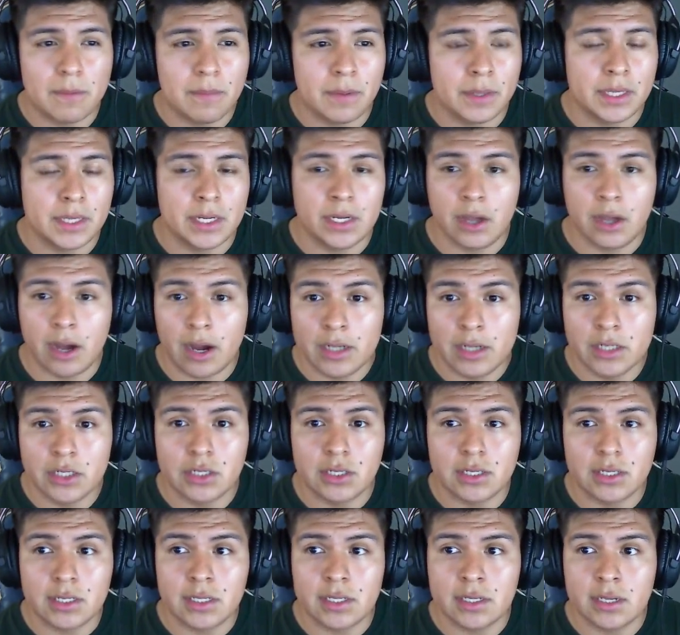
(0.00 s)
But the
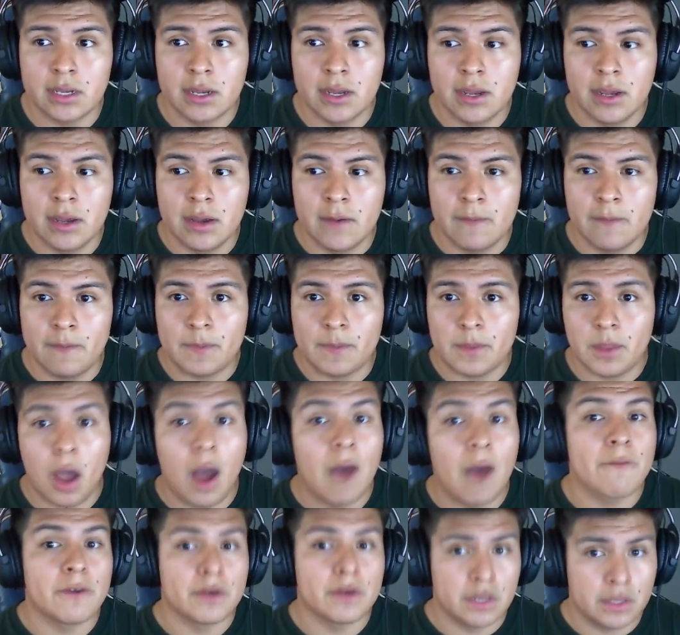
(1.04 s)
Dodgers
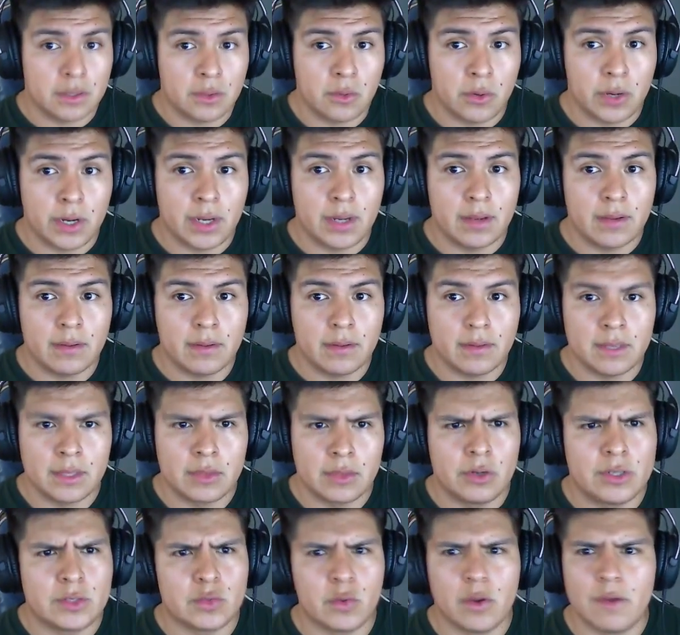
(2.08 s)
offered the
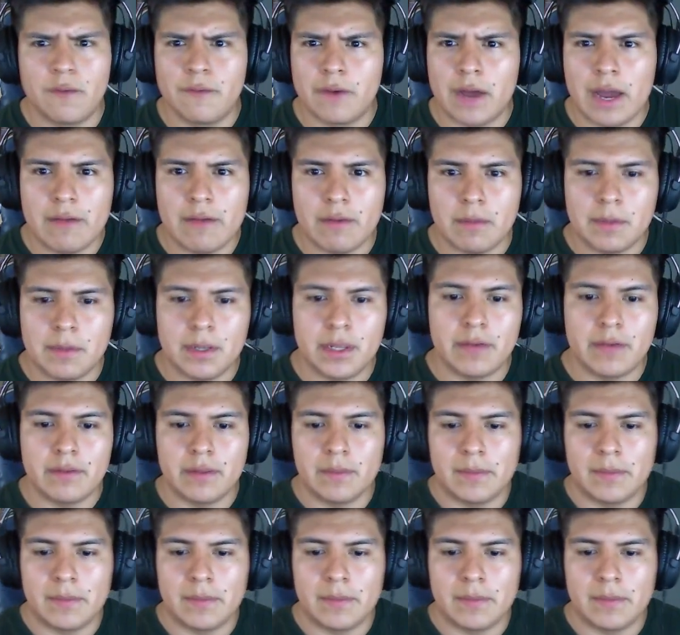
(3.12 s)
325, I believe.